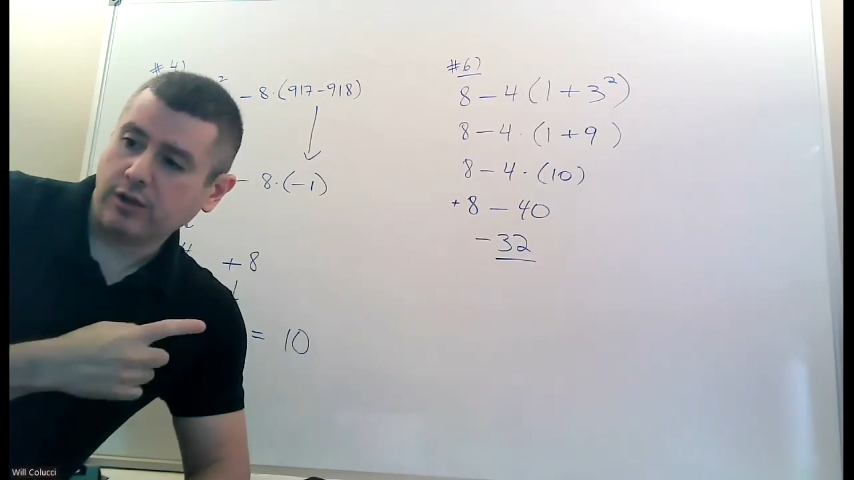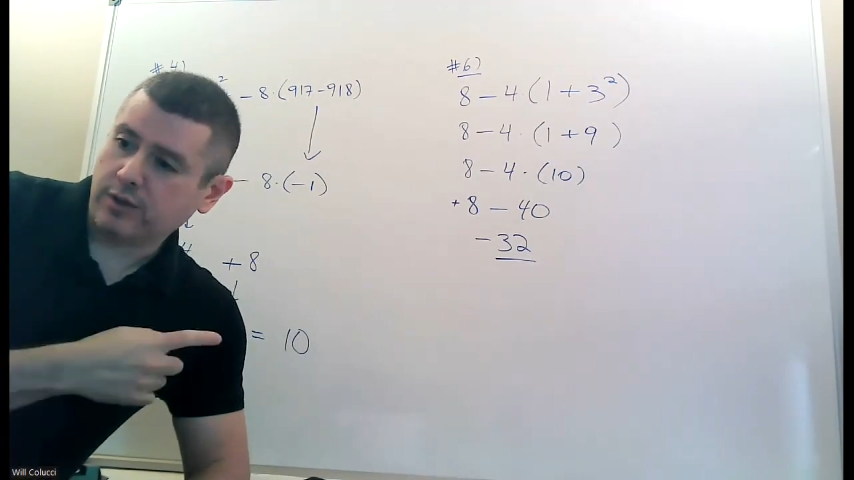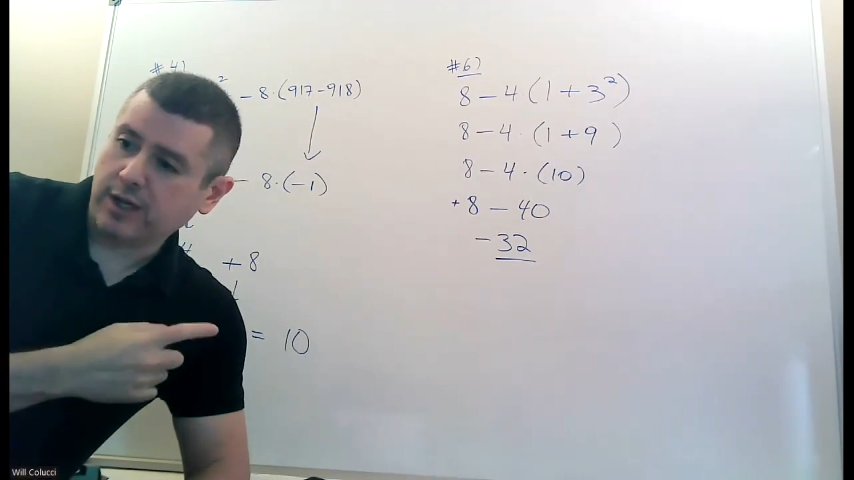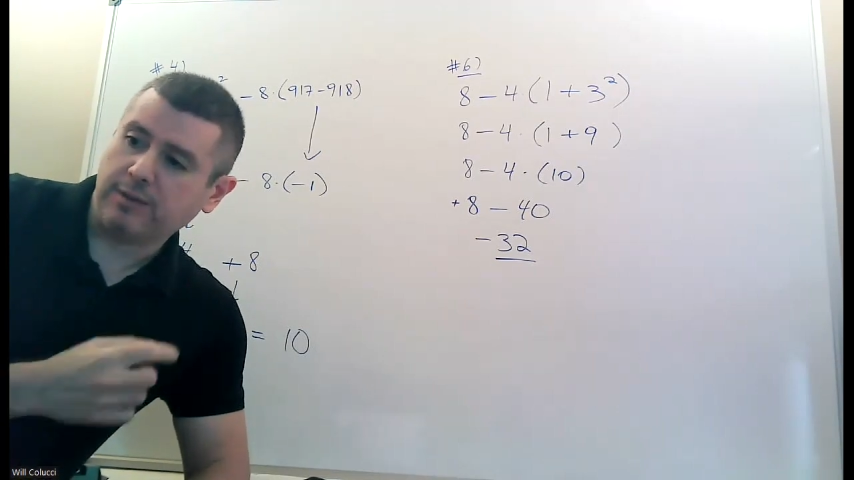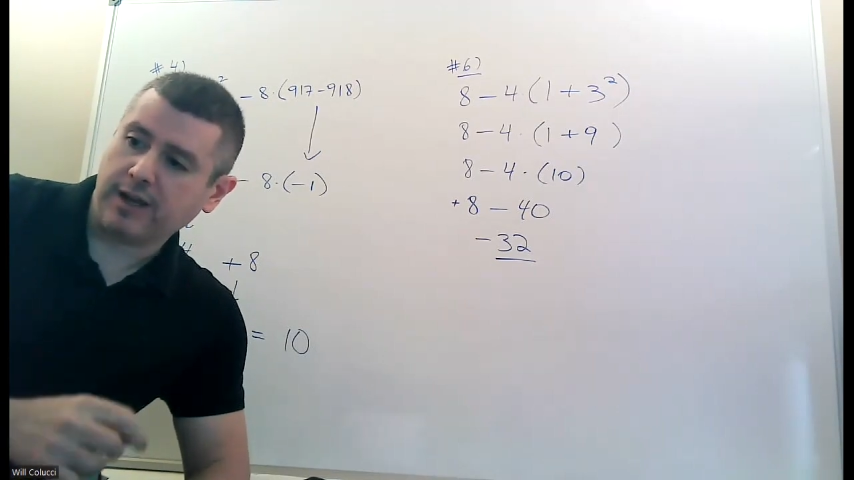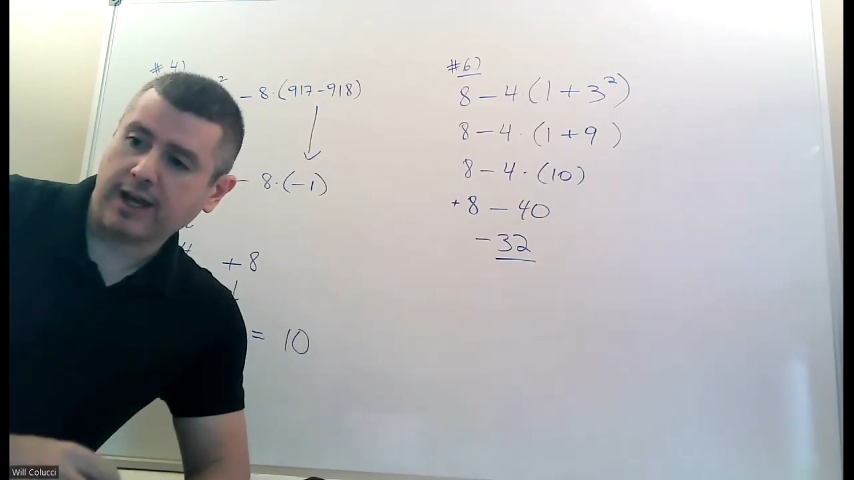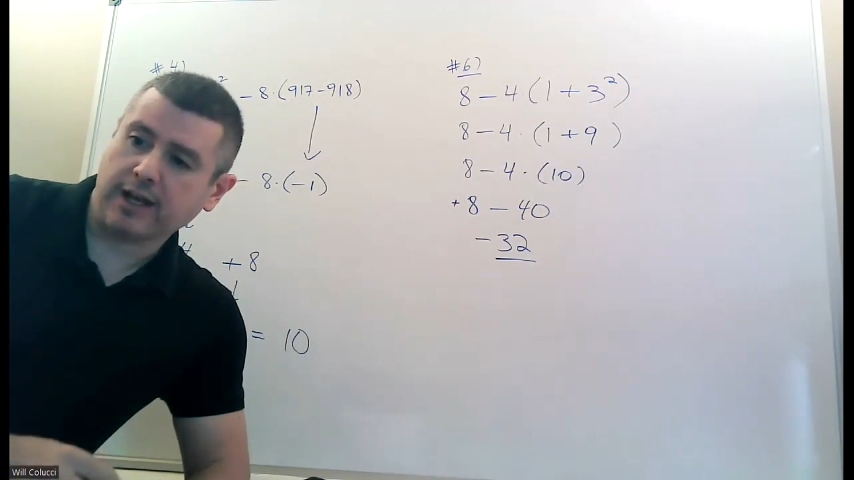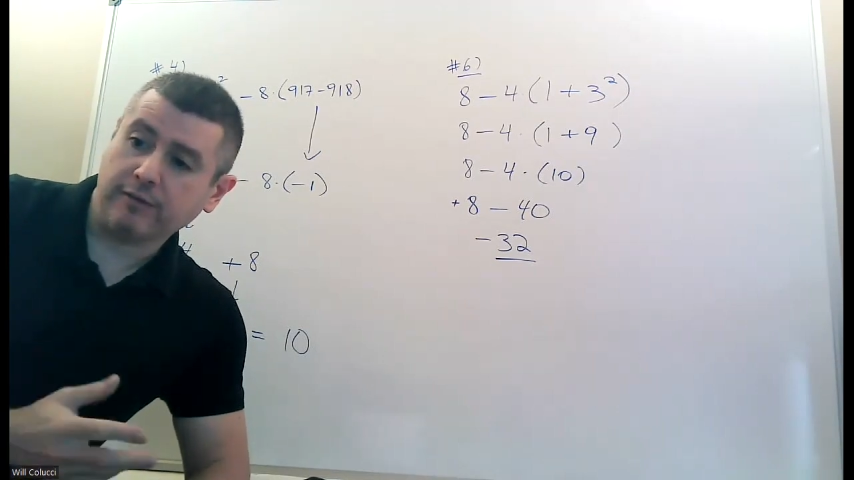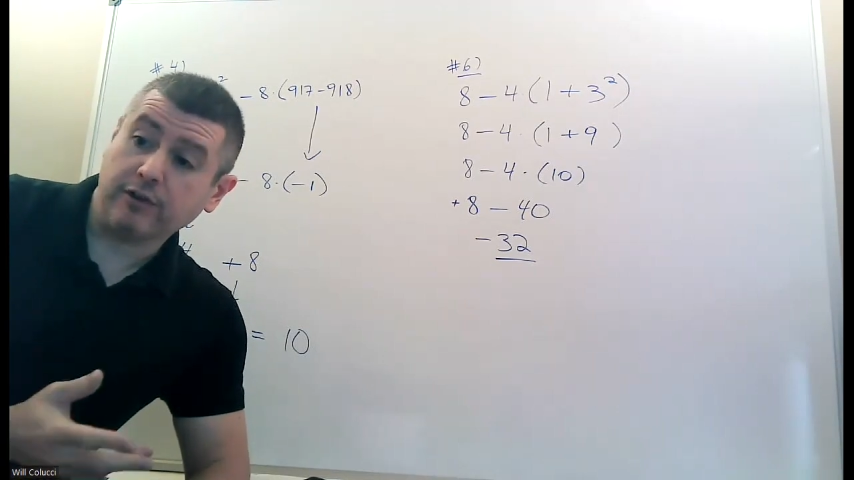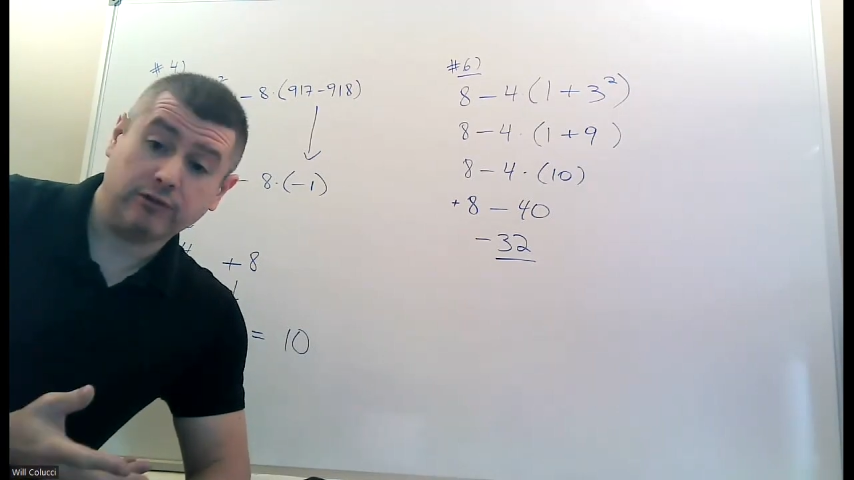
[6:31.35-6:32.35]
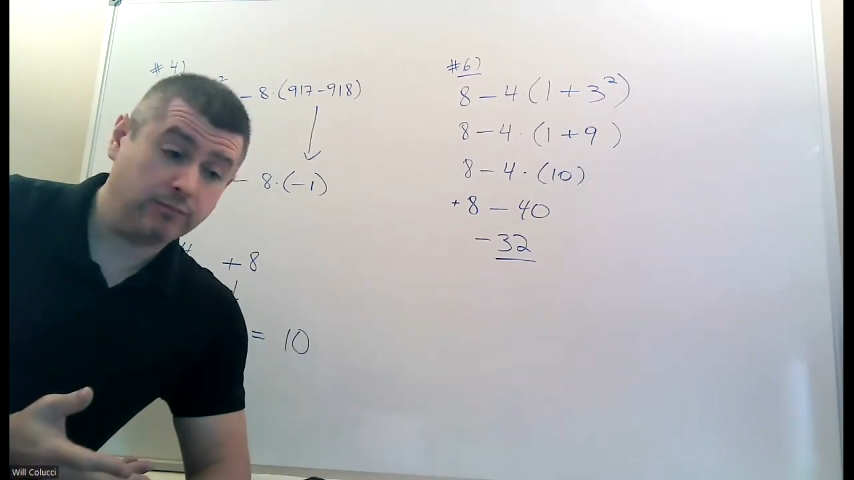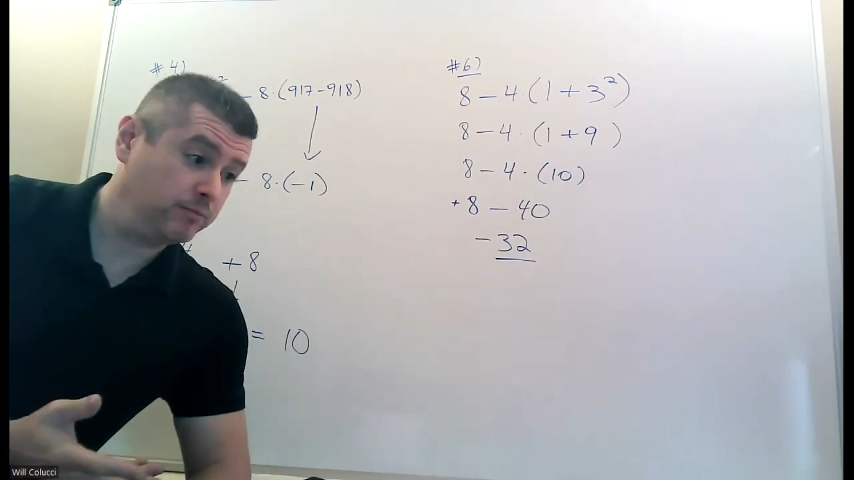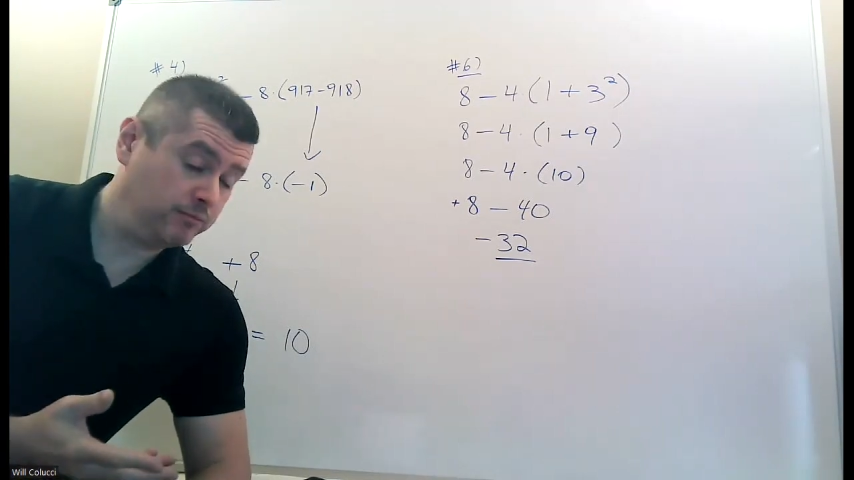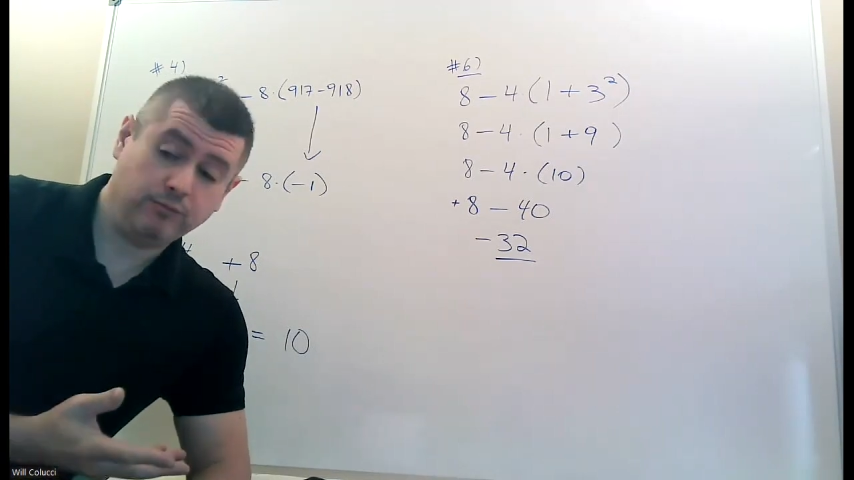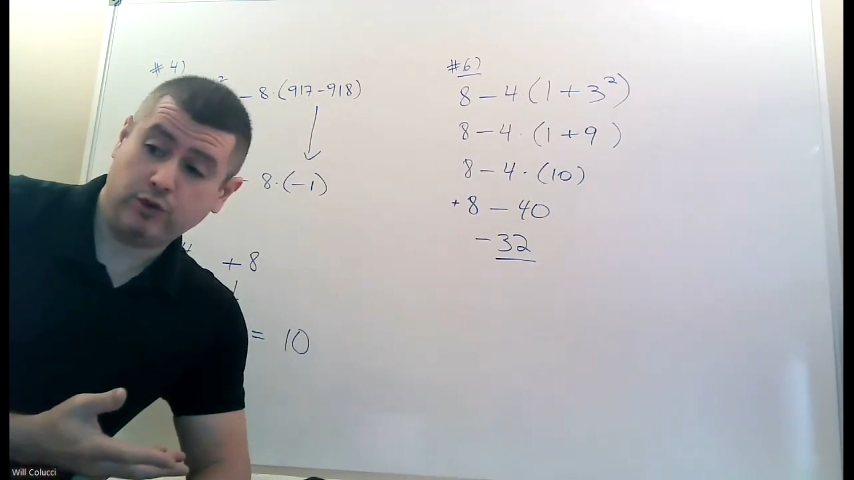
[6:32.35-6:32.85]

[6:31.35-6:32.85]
And you keep the negative because